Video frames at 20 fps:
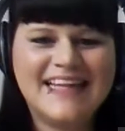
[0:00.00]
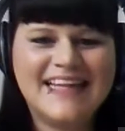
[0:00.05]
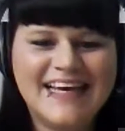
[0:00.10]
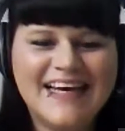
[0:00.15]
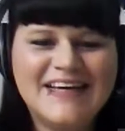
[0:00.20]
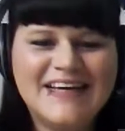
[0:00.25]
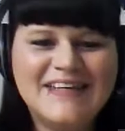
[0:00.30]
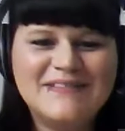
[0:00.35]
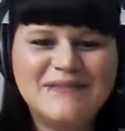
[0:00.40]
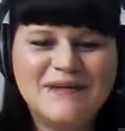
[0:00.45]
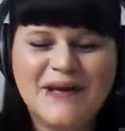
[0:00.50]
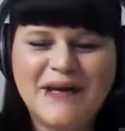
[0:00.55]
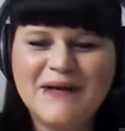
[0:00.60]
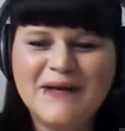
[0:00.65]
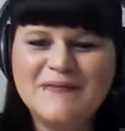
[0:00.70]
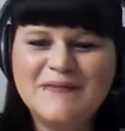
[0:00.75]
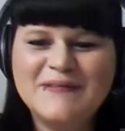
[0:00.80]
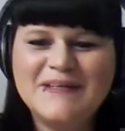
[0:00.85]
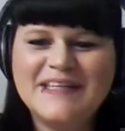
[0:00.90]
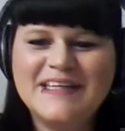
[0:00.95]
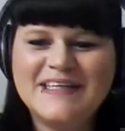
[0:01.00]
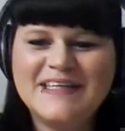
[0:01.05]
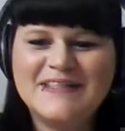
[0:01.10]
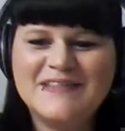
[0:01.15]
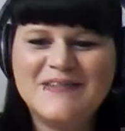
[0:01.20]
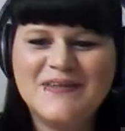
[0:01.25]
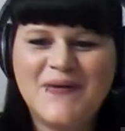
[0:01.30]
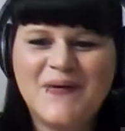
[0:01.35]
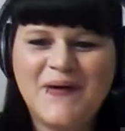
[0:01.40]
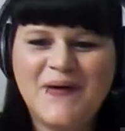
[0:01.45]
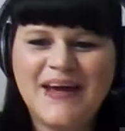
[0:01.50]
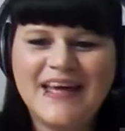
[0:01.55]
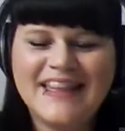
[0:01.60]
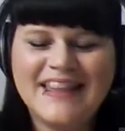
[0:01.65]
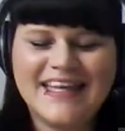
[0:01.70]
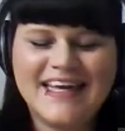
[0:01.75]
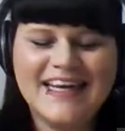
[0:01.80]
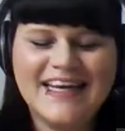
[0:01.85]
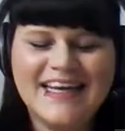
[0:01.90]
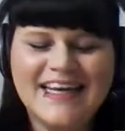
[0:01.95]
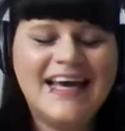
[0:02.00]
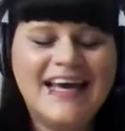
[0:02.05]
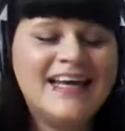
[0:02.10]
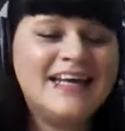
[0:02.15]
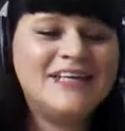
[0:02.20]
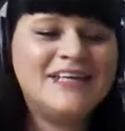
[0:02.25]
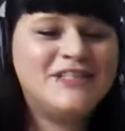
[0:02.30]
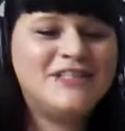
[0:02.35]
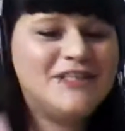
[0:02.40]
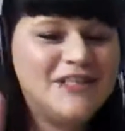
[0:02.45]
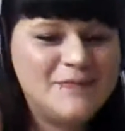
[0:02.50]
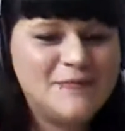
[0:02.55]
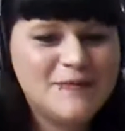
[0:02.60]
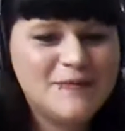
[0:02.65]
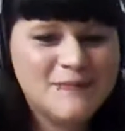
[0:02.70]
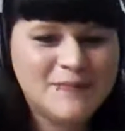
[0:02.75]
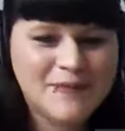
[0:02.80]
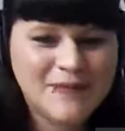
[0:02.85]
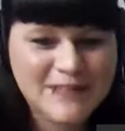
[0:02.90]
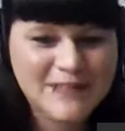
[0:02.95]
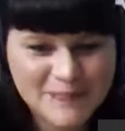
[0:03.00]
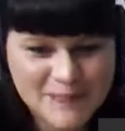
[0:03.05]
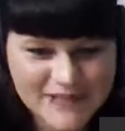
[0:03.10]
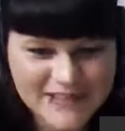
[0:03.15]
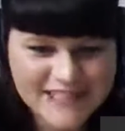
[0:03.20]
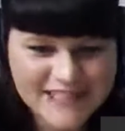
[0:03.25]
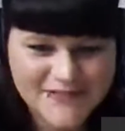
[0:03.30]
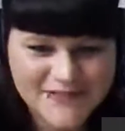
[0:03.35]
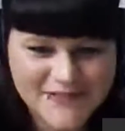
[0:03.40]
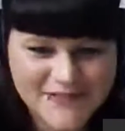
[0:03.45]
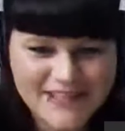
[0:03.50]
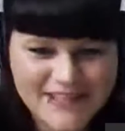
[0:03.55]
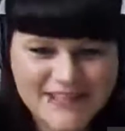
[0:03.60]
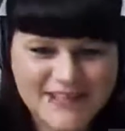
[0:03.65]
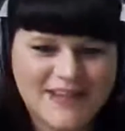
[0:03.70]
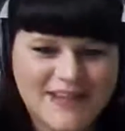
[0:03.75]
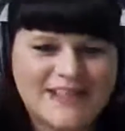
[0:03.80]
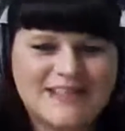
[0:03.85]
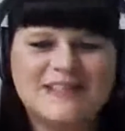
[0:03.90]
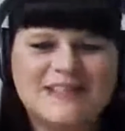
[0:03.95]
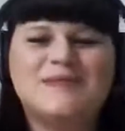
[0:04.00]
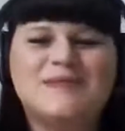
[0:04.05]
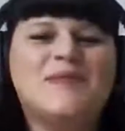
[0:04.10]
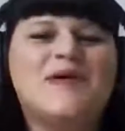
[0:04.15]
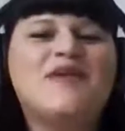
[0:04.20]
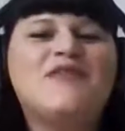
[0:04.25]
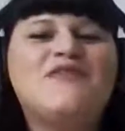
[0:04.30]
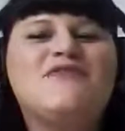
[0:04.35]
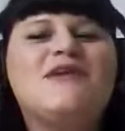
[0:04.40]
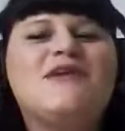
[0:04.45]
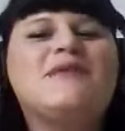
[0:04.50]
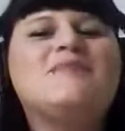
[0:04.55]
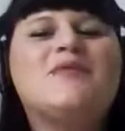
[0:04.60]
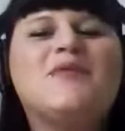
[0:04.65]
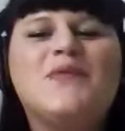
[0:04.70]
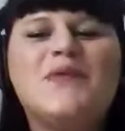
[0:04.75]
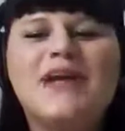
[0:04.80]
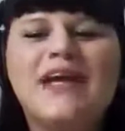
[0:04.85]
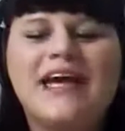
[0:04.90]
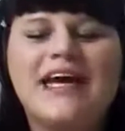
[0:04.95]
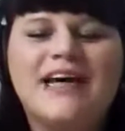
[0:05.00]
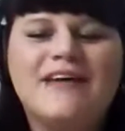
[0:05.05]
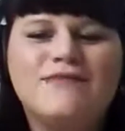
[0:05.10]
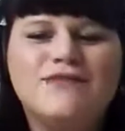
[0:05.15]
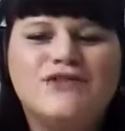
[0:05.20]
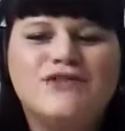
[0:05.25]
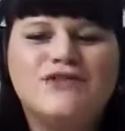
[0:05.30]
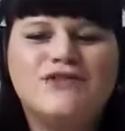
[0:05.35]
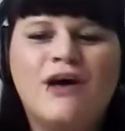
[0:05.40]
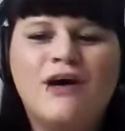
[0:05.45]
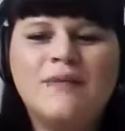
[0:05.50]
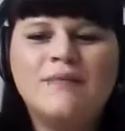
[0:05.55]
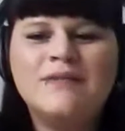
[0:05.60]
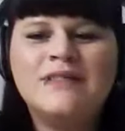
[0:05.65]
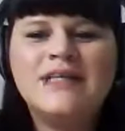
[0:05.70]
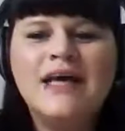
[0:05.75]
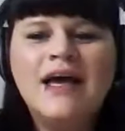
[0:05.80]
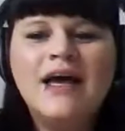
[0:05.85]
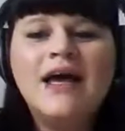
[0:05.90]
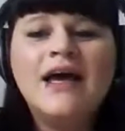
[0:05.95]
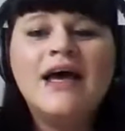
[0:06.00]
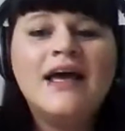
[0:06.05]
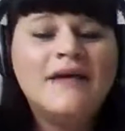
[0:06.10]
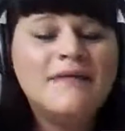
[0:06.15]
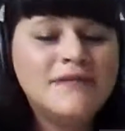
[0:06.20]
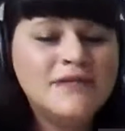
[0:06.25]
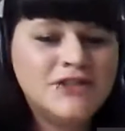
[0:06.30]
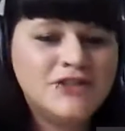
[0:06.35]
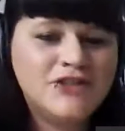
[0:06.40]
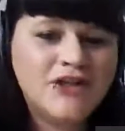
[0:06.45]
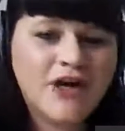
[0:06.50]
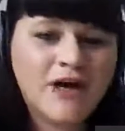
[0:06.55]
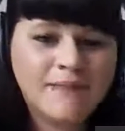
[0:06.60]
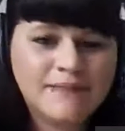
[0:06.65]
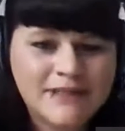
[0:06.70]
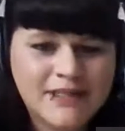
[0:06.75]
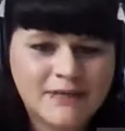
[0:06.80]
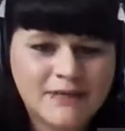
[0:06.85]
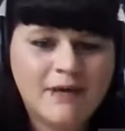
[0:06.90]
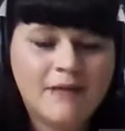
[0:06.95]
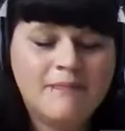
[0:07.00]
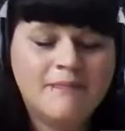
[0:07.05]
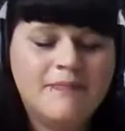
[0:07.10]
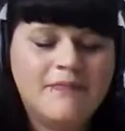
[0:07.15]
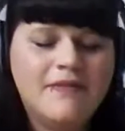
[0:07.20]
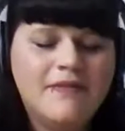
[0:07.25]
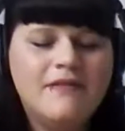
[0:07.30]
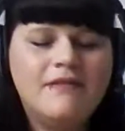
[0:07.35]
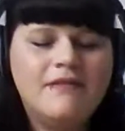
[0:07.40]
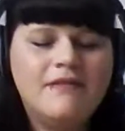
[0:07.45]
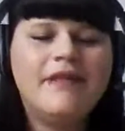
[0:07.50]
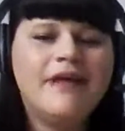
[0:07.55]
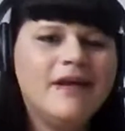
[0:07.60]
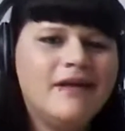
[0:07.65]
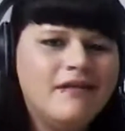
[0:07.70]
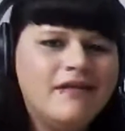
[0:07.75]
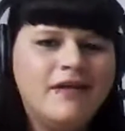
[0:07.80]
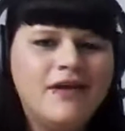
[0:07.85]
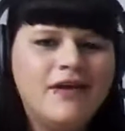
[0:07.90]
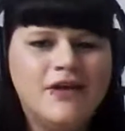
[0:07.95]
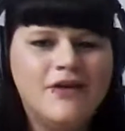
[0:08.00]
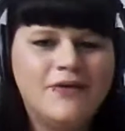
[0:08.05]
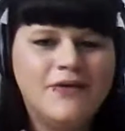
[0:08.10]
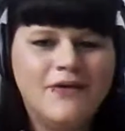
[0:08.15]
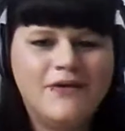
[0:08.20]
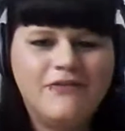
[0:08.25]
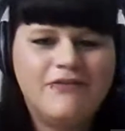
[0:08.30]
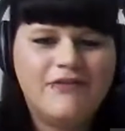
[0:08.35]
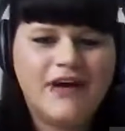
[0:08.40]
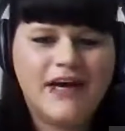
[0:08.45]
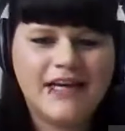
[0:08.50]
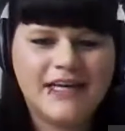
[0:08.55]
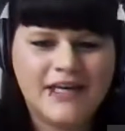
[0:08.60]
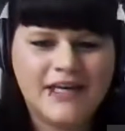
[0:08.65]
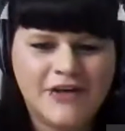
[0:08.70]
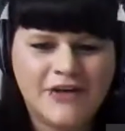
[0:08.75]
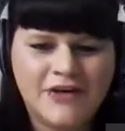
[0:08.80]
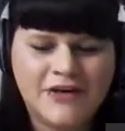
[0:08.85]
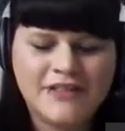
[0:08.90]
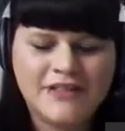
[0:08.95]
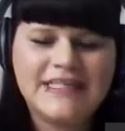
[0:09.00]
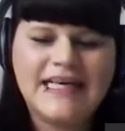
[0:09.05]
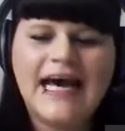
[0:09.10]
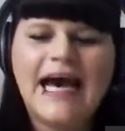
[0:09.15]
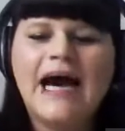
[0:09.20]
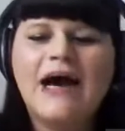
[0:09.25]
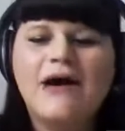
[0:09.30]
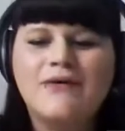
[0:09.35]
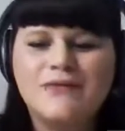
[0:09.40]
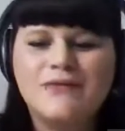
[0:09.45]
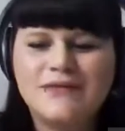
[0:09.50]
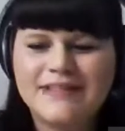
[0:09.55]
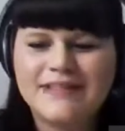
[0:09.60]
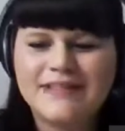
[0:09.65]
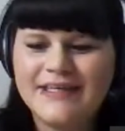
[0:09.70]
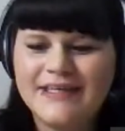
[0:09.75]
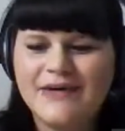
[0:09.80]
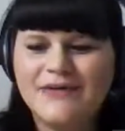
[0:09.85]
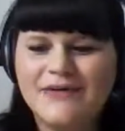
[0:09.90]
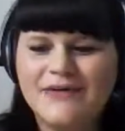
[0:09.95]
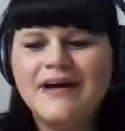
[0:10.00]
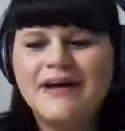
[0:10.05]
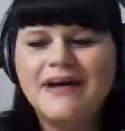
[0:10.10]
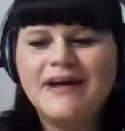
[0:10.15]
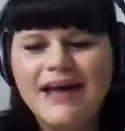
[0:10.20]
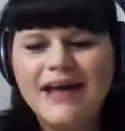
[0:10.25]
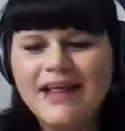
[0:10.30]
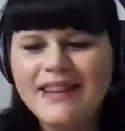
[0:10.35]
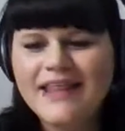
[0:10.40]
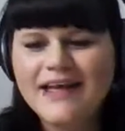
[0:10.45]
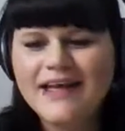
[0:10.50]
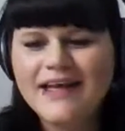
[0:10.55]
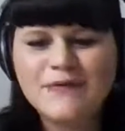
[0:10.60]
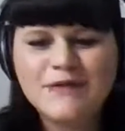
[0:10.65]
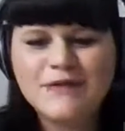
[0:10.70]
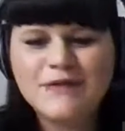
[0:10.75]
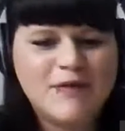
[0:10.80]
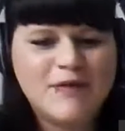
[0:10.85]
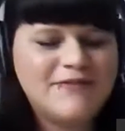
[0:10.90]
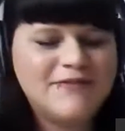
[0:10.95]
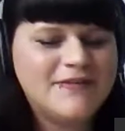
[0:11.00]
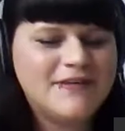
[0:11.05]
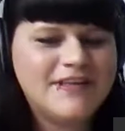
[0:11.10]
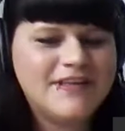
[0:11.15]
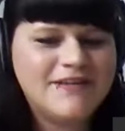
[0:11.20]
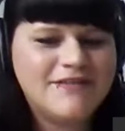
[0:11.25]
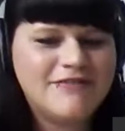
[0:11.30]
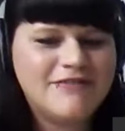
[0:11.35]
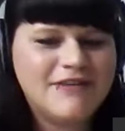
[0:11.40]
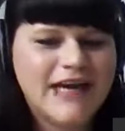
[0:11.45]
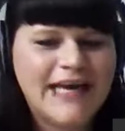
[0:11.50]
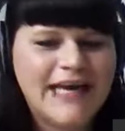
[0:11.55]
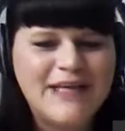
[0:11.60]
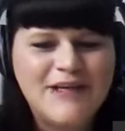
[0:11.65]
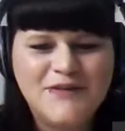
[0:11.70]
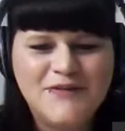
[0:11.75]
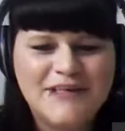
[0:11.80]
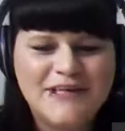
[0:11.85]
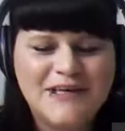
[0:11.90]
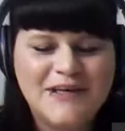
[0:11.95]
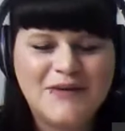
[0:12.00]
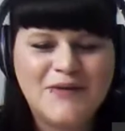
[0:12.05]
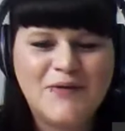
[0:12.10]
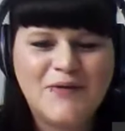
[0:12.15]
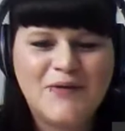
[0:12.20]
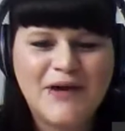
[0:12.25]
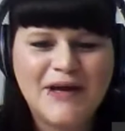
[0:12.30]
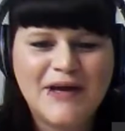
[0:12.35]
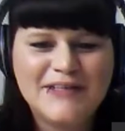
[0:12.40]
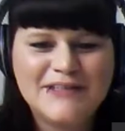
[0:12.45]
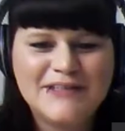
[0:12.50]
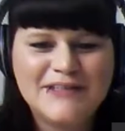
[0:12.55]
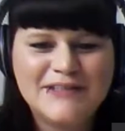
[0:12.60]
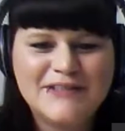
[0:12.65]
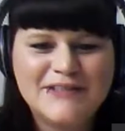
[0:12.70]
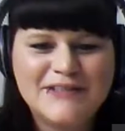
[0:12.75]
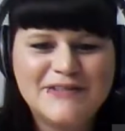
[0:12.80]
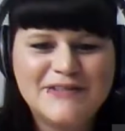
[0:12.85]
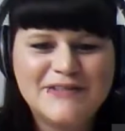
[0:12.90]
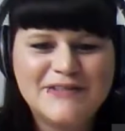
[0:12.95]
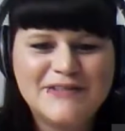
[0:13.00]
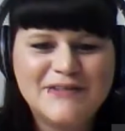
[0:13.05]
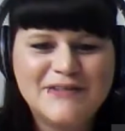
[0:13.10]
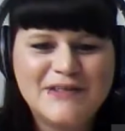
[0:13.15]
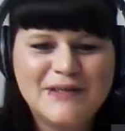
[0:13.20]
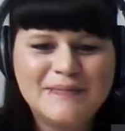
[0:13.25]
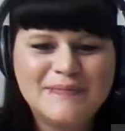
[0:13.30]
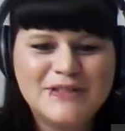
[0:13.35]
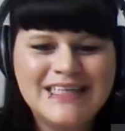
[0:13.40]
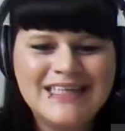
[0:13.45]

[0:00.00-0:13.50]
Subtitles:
Okay, well that's great then. And I should have been more specific, so this is my fault. But when I have jobs, it was jobs that you find in your town. So that was perfectly fine. You did a great description.